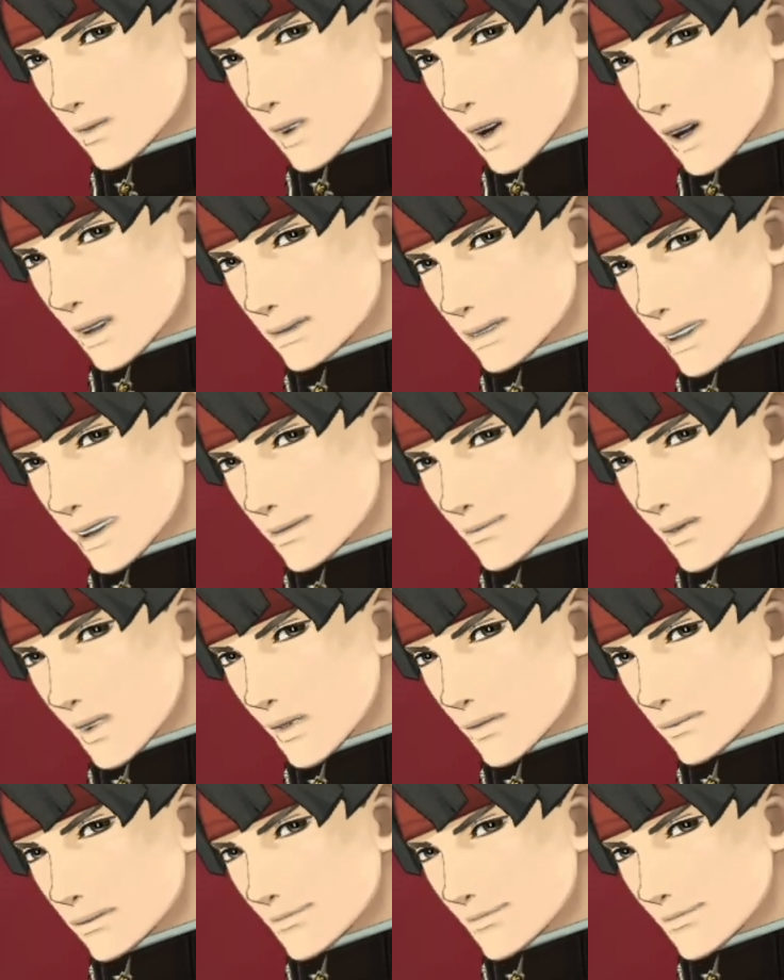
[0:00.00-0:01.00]
really has been
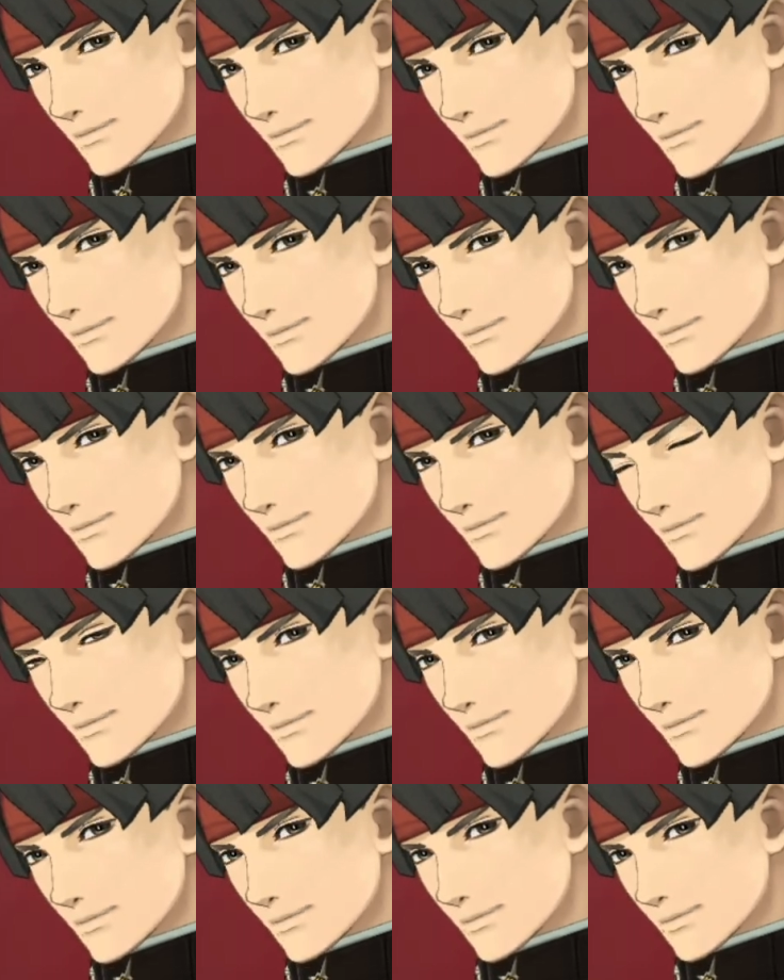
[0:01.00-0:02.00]
sticking his oar in,
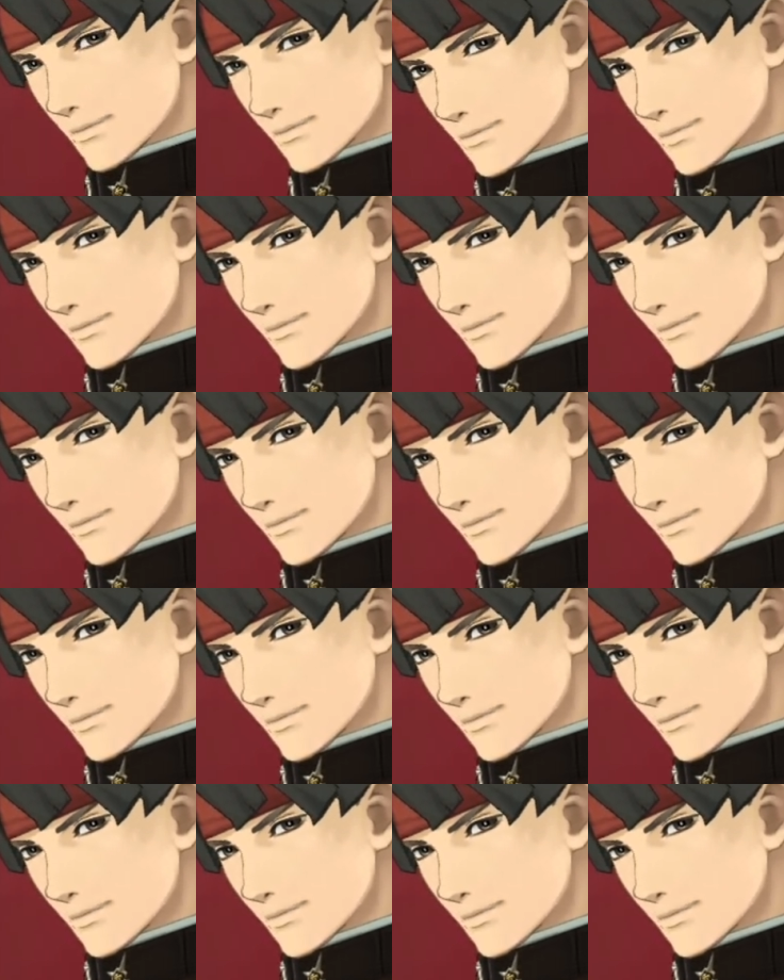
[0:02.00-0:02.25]
hasn't he?